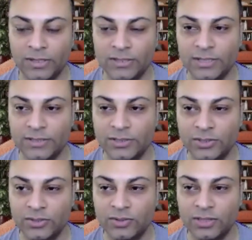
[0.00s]
It says
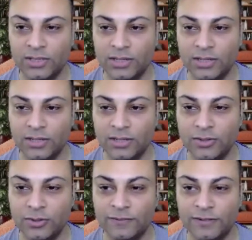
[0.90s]
you're uh, a
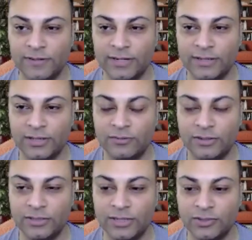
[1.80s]
35 hectare
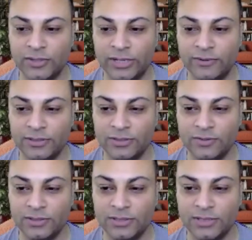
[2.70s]
residential area, so
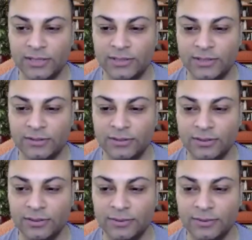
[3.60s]
this is hectare.